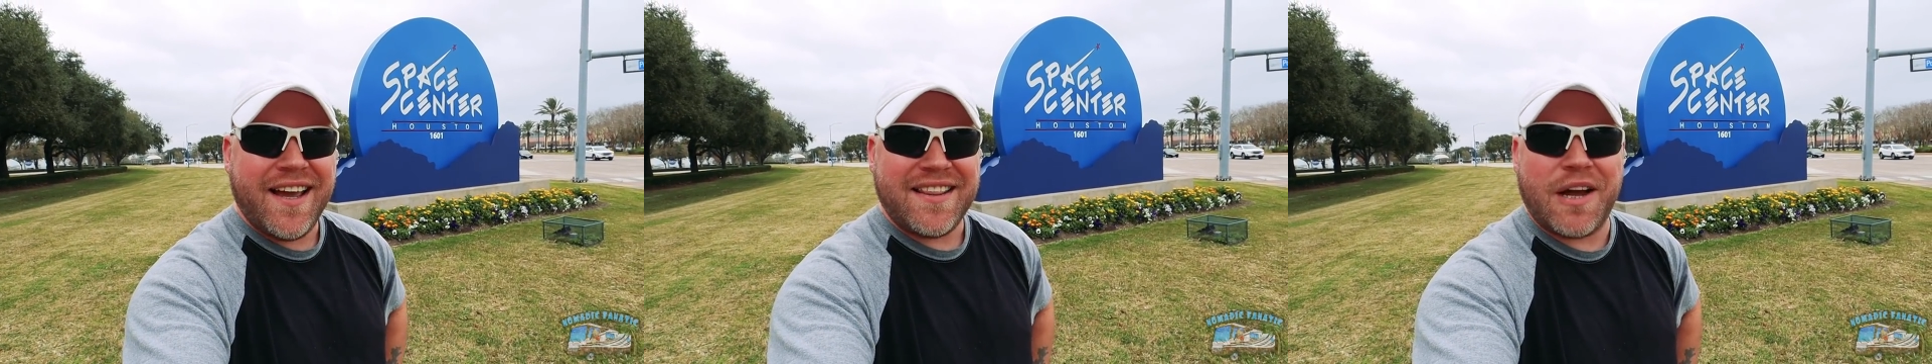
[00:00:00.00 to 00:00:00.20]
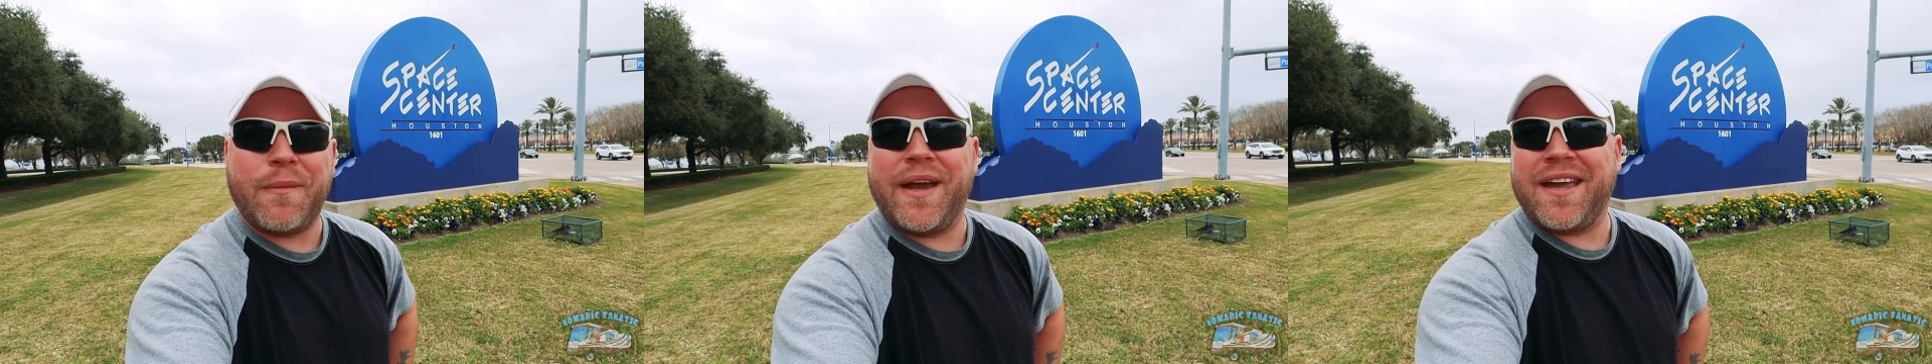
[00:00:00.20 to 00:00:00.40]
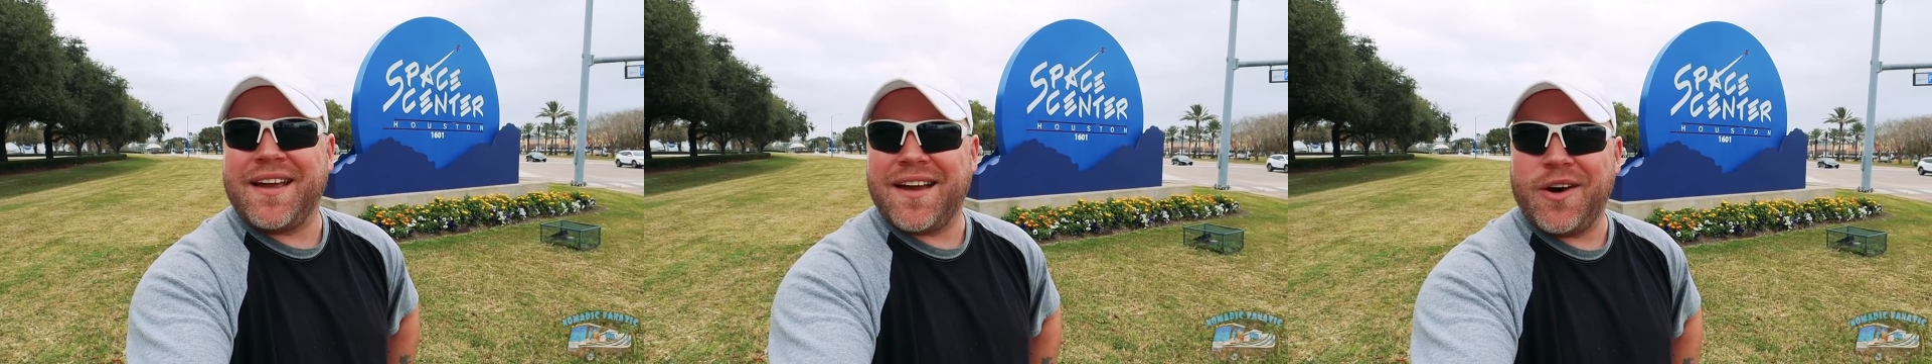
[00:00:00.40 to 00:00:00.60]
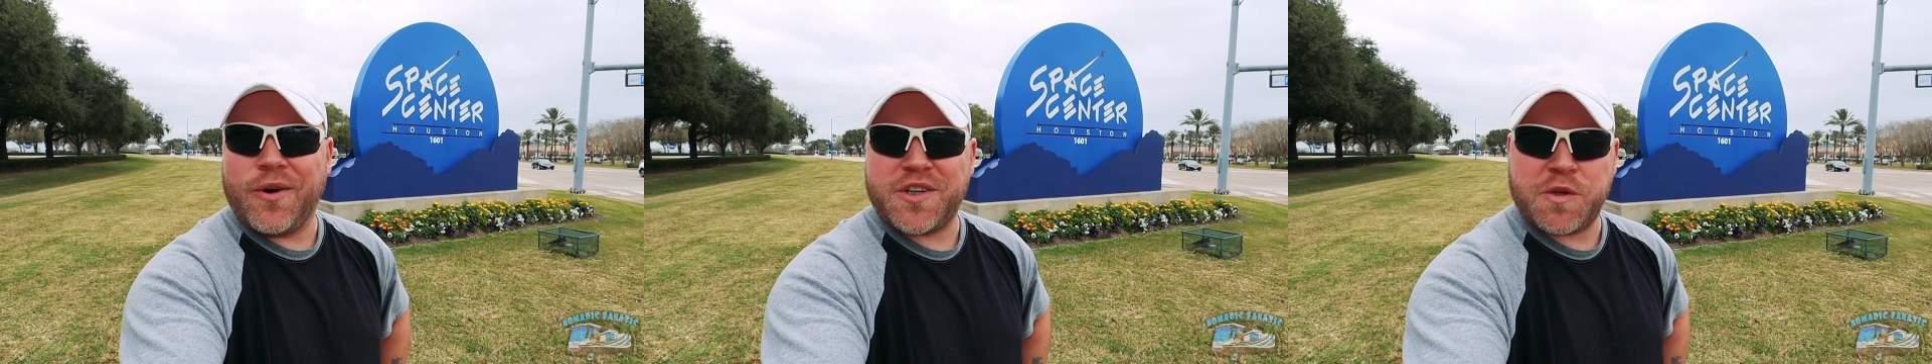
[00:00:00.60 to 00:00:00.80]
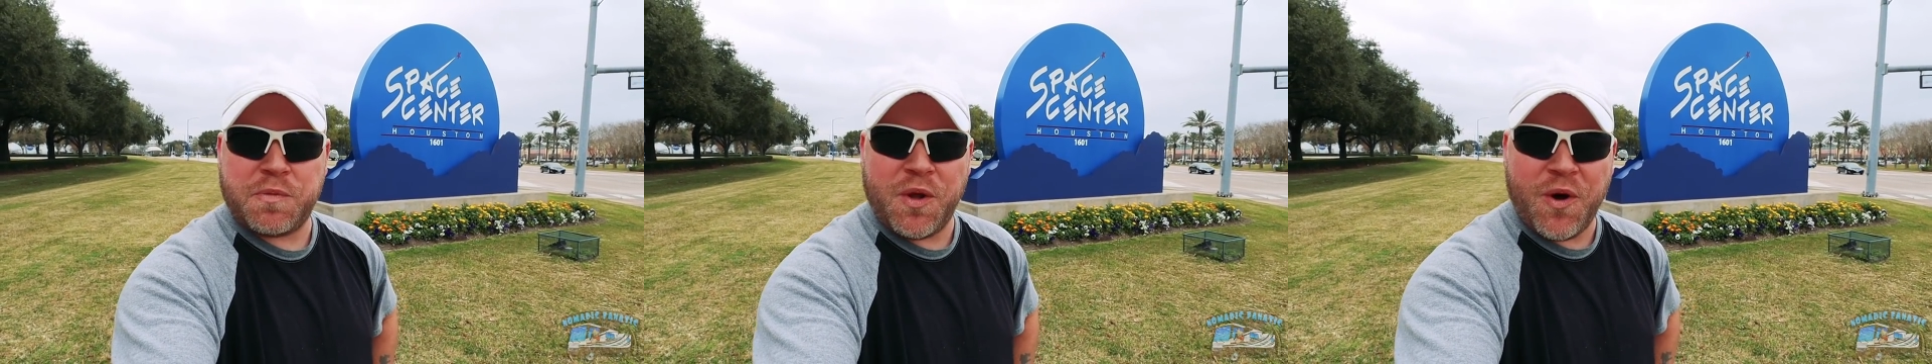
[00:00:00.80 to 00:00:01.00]
that we can go
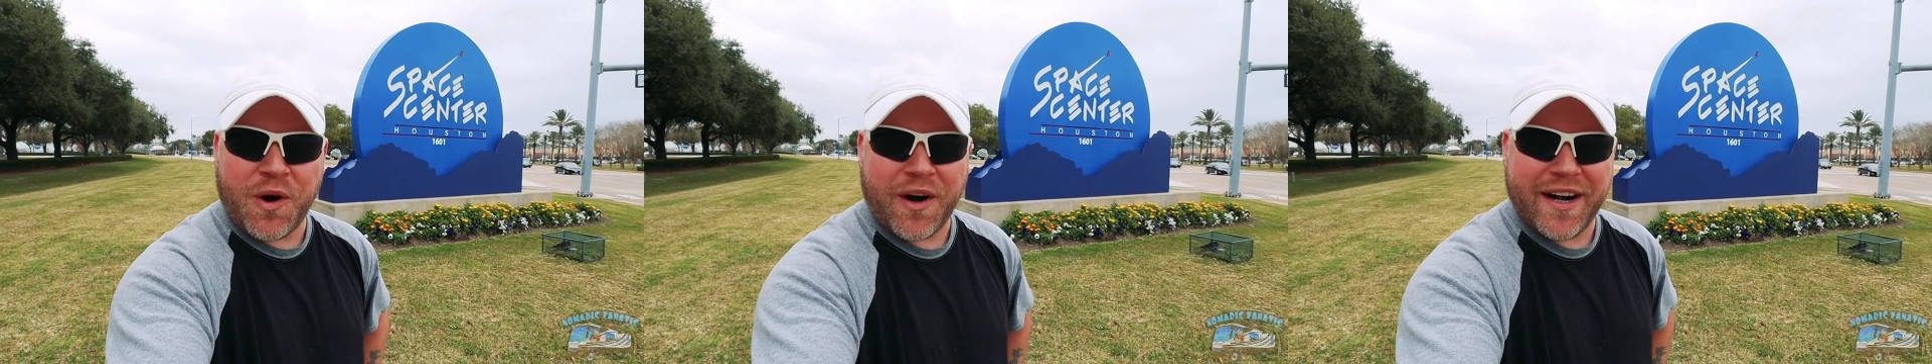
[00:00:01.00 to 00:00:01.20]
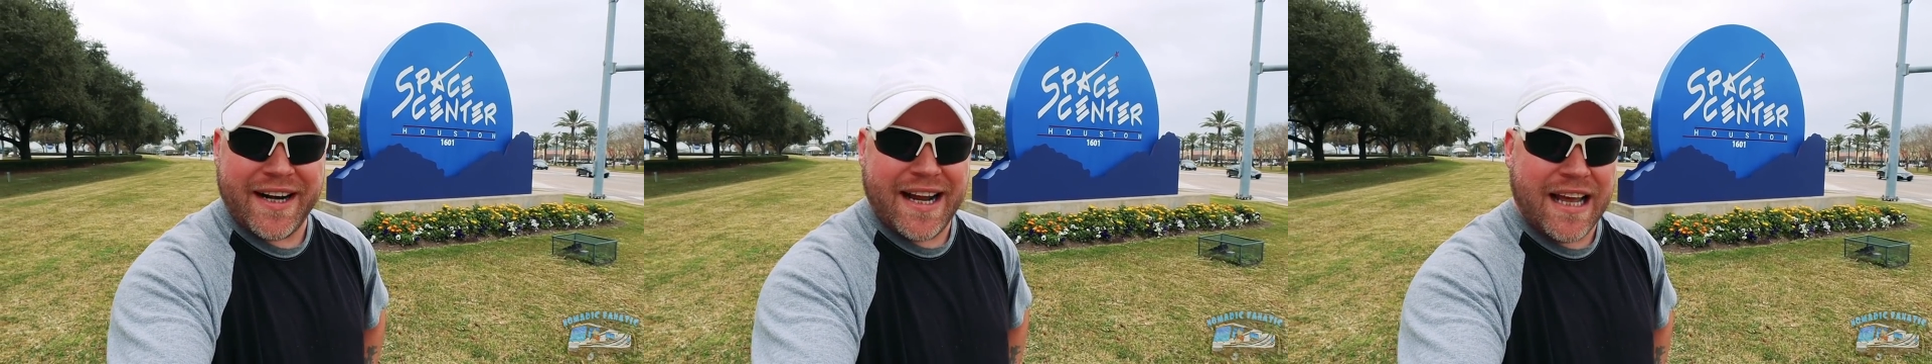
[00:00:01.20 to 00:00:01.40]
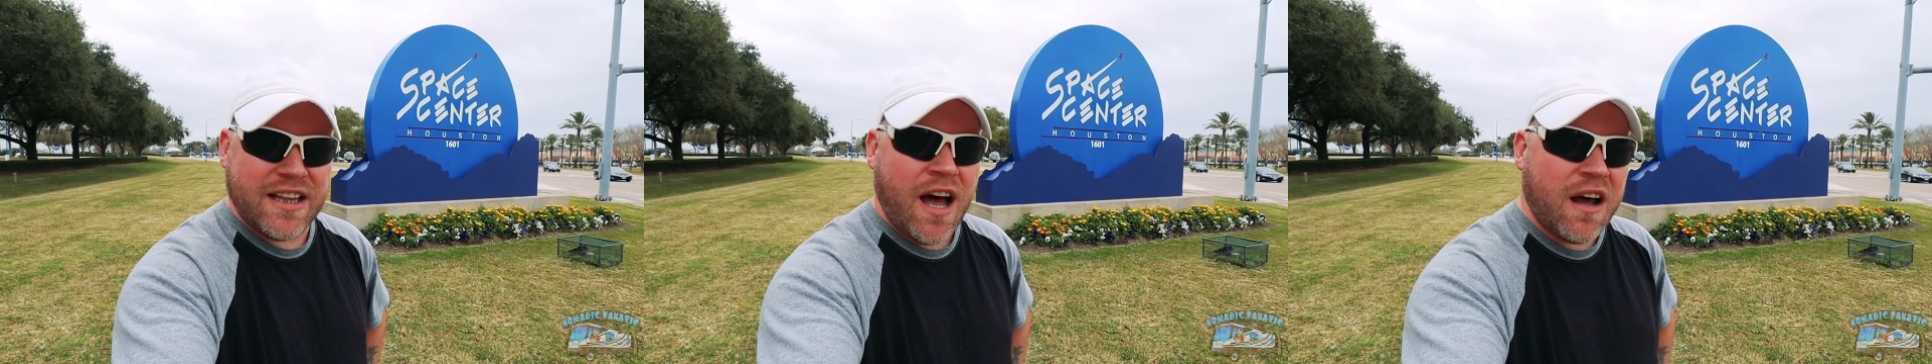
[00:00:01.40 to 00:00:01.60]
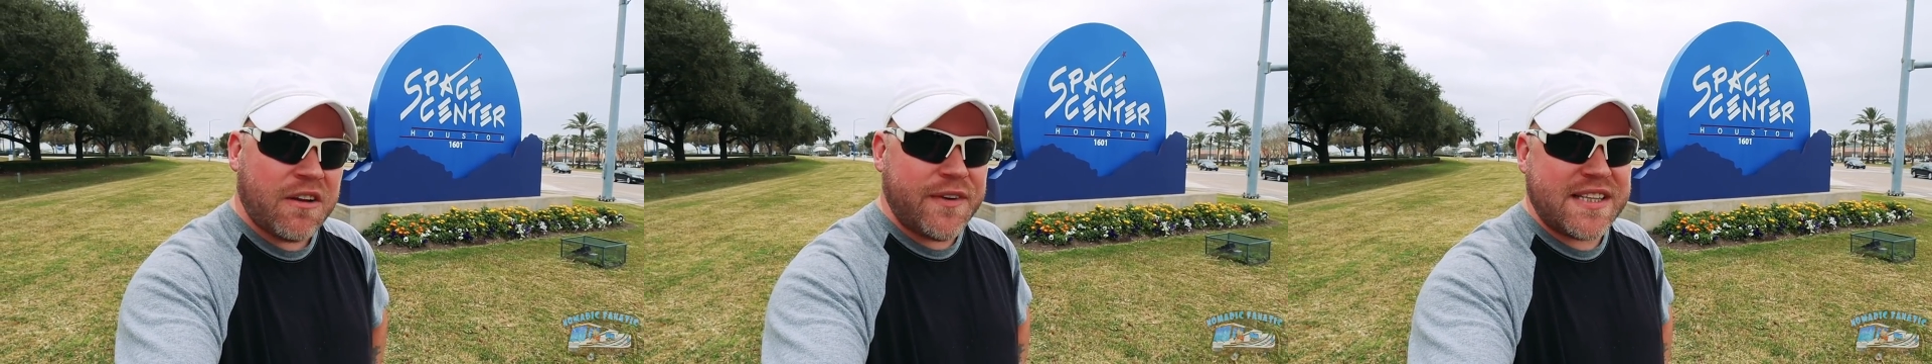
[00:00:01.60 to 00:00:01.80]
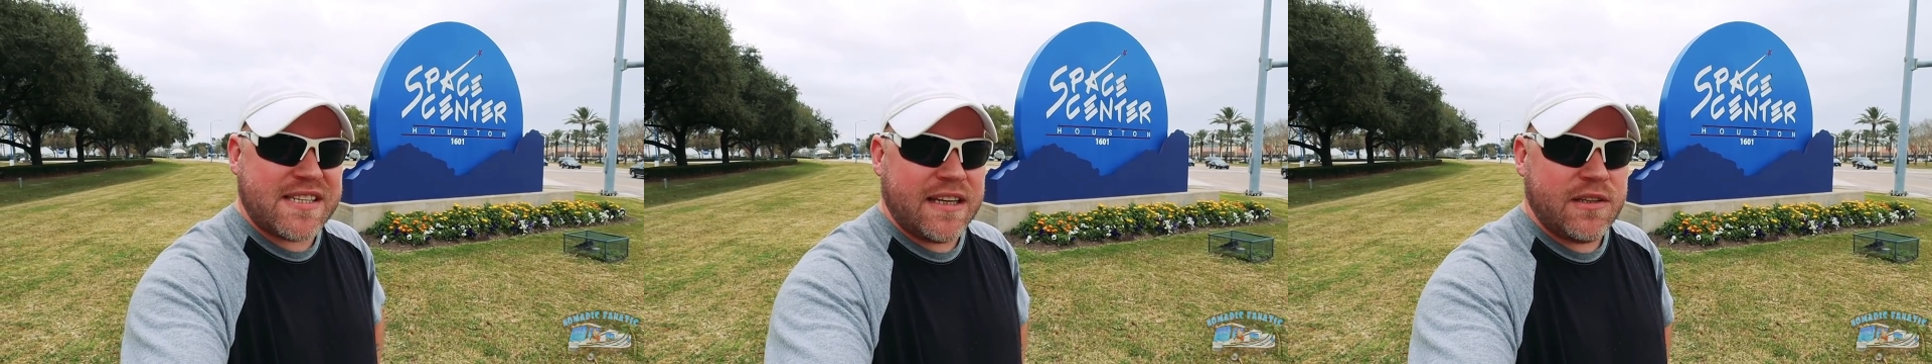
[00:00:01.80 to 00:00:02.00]
explore. And a lot of it's